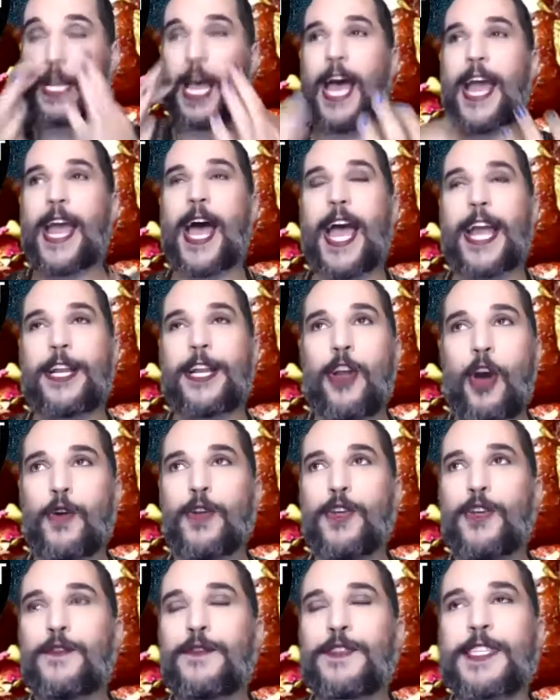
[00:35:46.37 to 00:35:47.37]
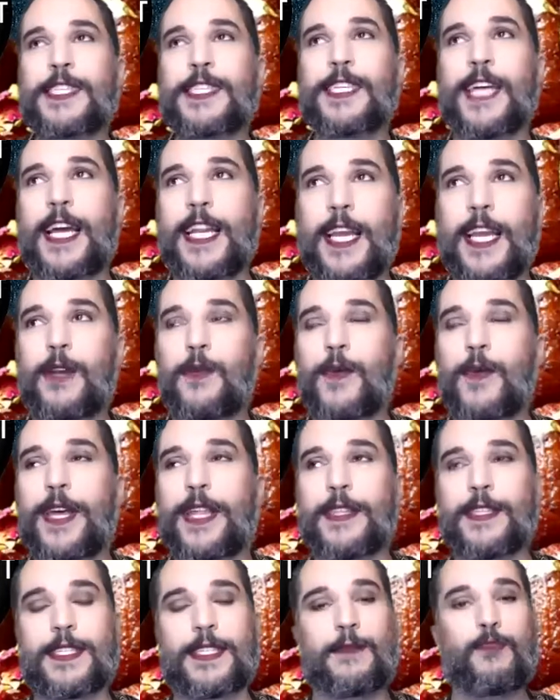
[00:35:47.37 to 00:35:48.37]
I know you've studied
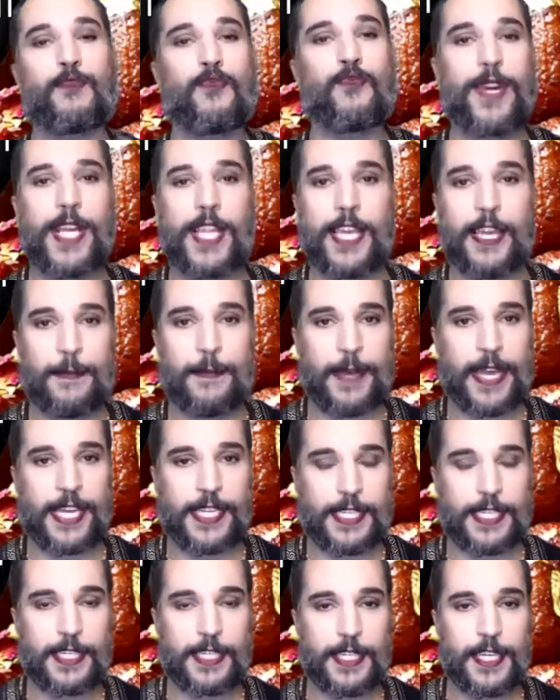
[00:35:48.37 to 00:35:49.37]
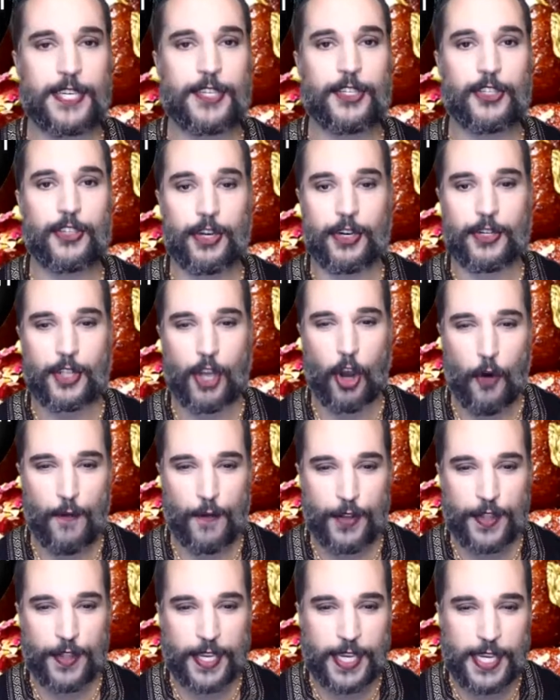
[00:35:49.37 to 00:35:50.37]
with some really amazing teachers
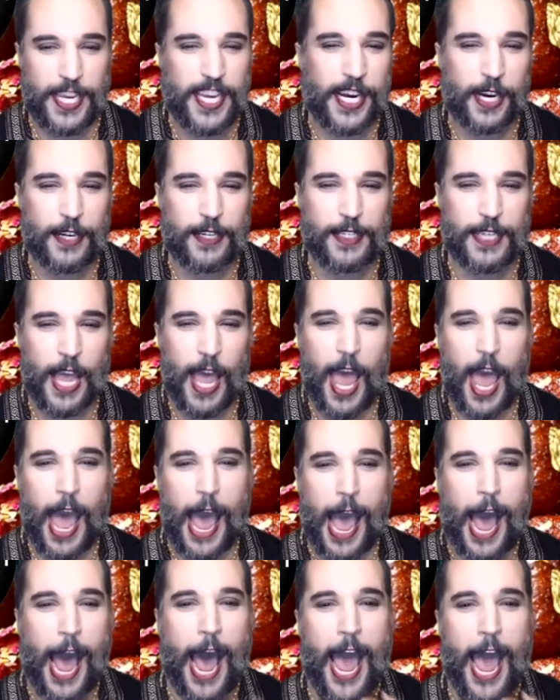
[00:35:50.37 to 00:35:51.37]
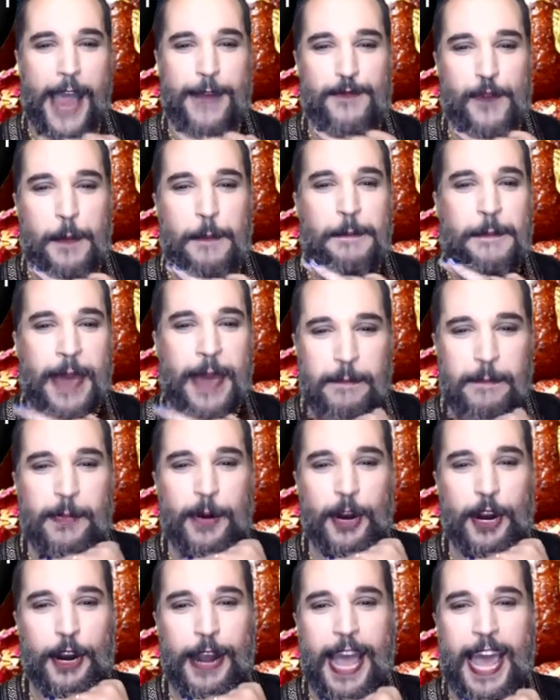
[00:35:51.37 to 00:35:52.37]
over the years. I
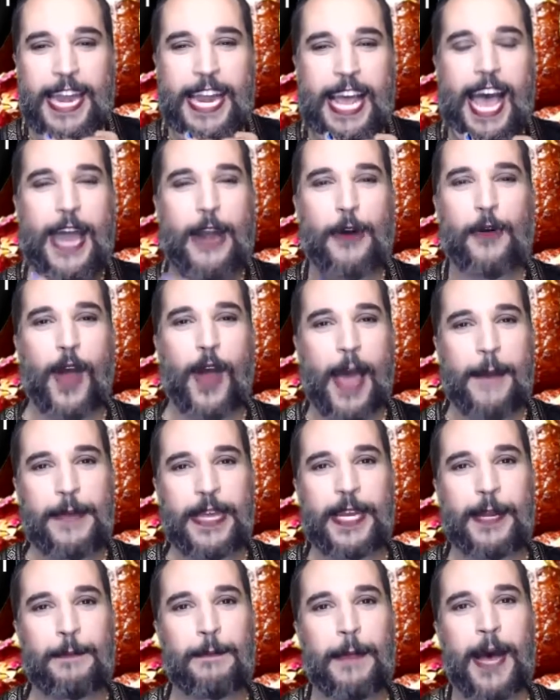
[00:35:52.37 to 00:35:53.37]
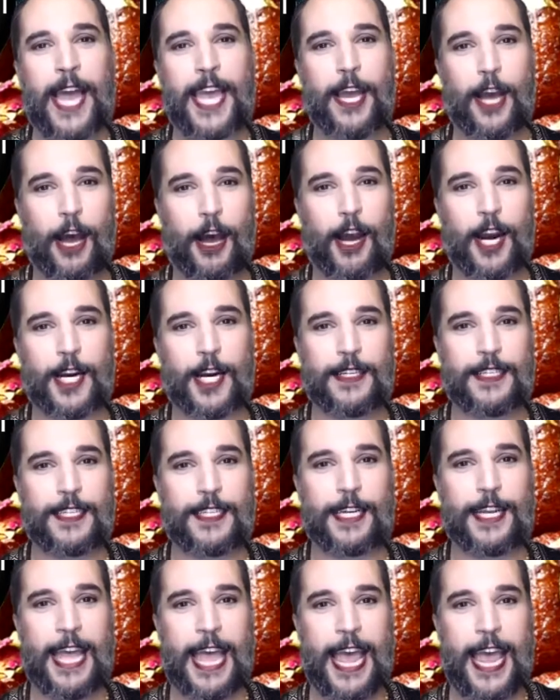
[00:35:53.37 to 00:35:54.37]
remember, and I don't know, I mean, in my heart
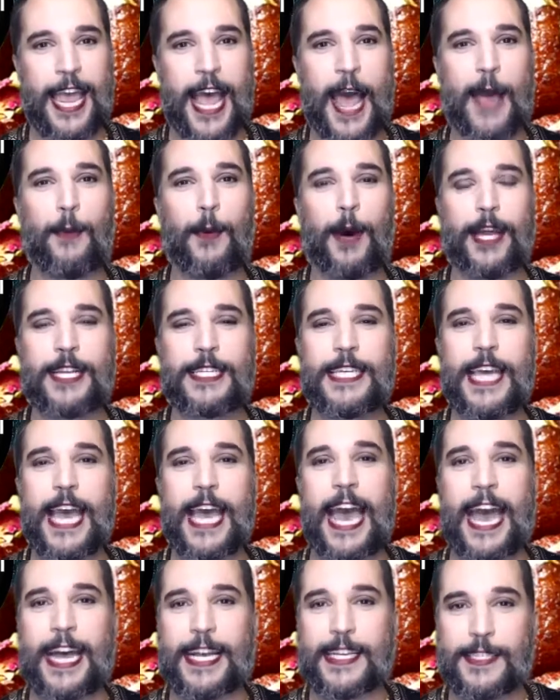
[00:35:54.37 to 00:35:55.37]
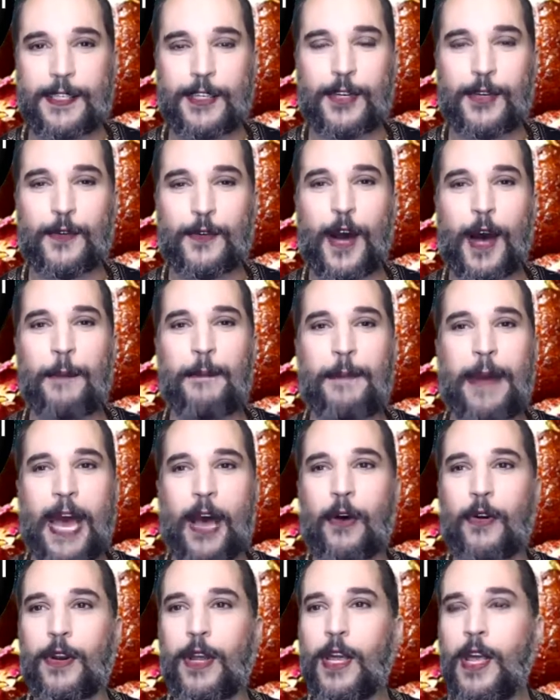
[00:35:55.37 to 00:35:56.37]
today, I wanted to ask you
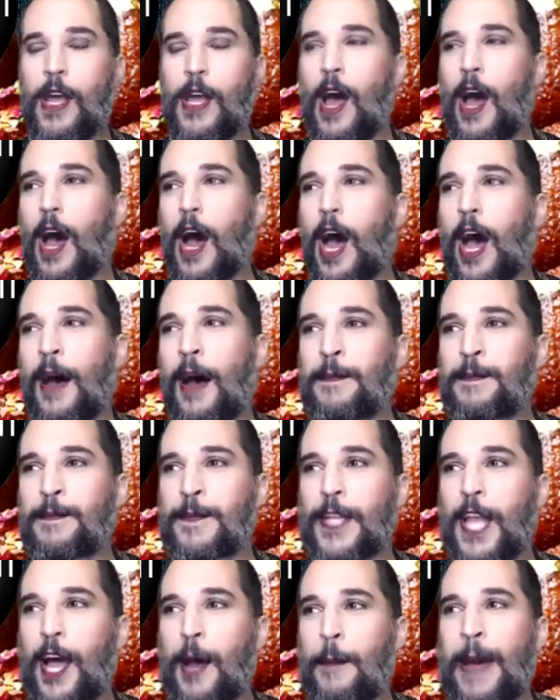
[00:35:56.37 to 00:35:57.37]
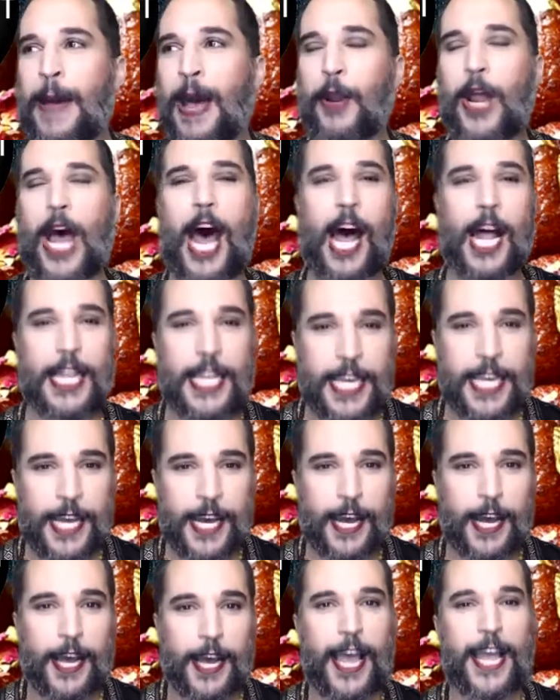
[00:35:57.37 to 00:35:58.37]
about
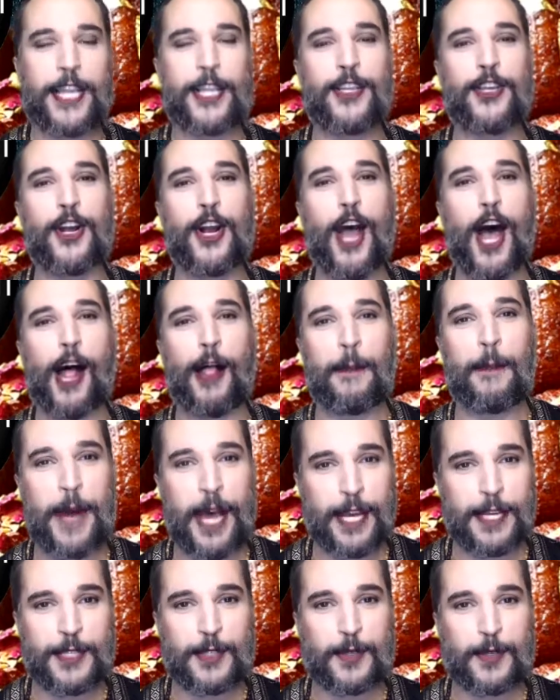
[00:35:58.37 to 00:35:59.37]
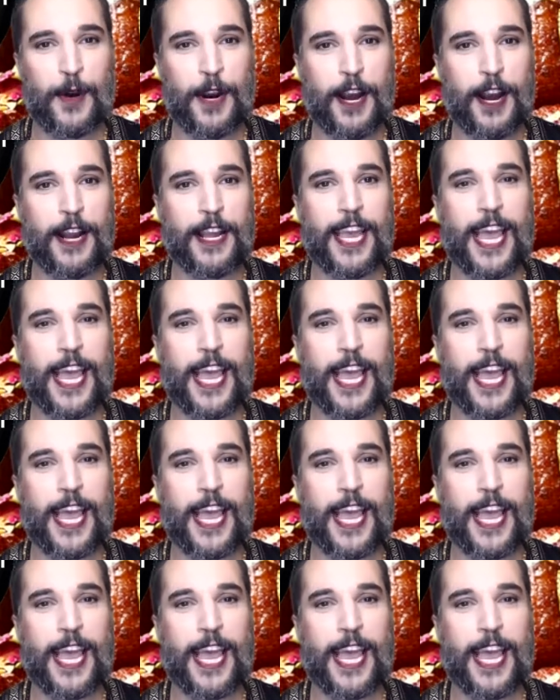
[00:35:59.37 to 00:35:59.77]
Alia and your Almas work